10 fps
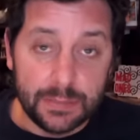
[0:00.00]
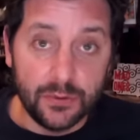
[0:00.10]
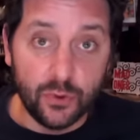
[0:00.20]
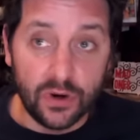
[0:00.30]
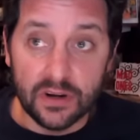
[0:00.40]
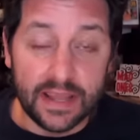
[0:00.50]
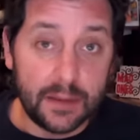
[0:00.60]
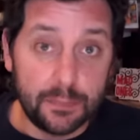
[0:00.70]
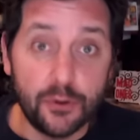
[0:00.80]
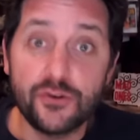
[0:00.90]
People who are
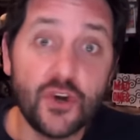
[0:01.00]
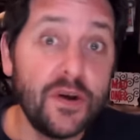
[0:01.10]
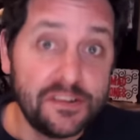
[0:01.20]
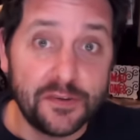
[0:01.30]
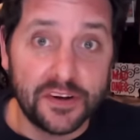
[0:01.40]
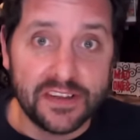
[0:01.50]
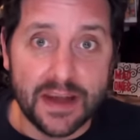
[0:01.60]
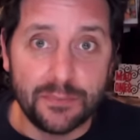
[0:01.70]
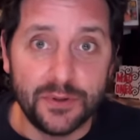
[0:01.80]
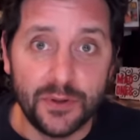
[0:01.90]
like pro-choice, for
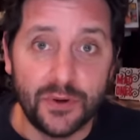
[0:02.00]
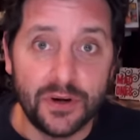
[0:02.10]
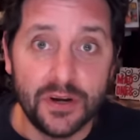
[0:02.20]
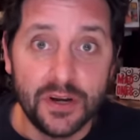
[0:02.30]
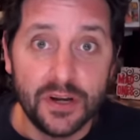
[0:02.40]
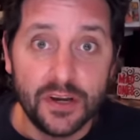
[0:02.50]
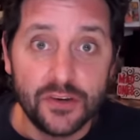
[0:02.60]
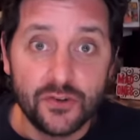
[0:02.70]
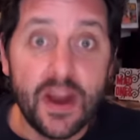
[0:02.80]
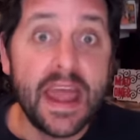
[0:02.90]
example, or
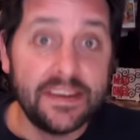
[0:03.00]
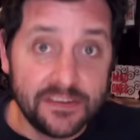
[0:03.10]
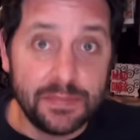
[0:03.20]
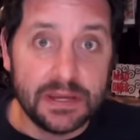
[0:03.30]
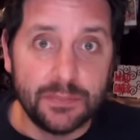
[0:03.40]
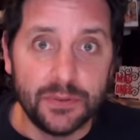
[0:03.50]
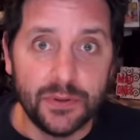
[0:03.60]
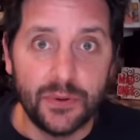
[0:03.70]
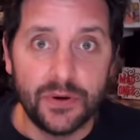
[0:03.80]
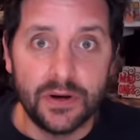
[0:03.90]
trans
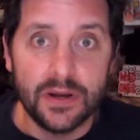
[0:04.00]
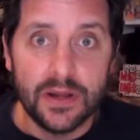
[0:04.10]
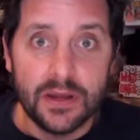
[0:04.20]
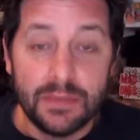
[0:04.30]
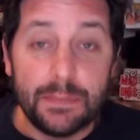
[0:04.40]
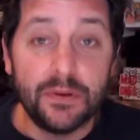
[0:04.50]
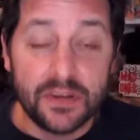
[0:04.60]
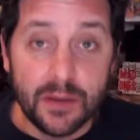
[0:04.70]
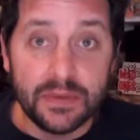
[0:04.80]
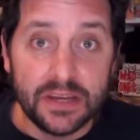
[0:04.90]
people, or people
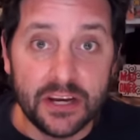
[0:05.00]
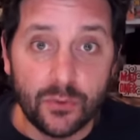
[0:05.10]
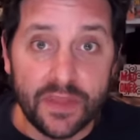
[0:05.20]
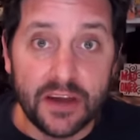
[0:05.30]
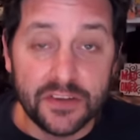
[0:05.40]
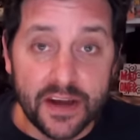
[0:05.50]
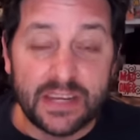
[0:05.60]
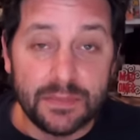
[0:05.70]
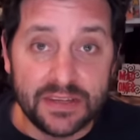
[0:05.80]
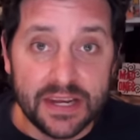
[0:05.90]
coming here without
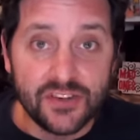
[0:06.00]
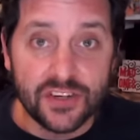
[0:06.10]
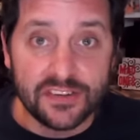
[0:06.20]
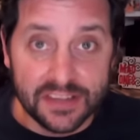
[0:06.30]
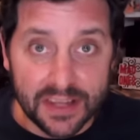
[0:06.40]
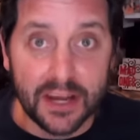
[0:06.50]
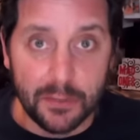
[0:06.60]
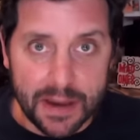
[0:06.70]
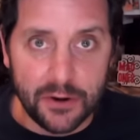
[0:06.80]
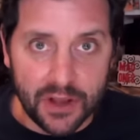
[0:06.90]
documentation seeking
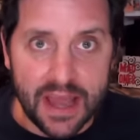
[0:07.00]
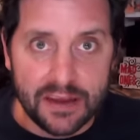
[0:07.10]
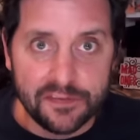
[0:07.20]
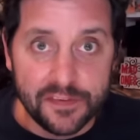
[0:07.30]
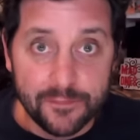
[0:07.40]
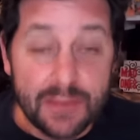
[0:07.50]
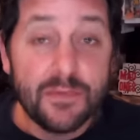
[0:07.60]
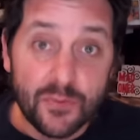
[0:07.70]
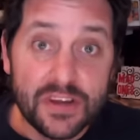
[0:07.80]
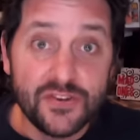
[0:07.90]
a better life. Let
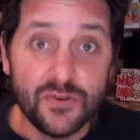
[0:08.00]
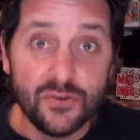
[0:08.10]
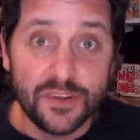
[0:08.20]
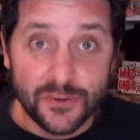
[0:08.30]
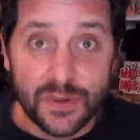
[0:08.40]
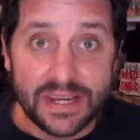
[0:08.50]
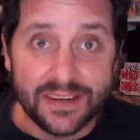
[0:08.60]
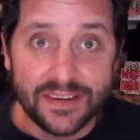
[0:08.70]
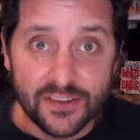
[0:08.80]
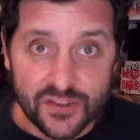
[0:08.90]
me read you the
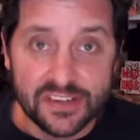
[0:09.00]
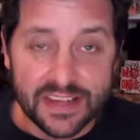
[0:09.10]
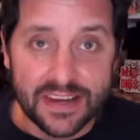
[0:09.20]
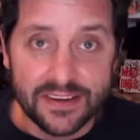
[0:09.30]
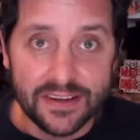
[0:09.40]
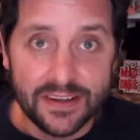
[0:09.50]
tweet she sent.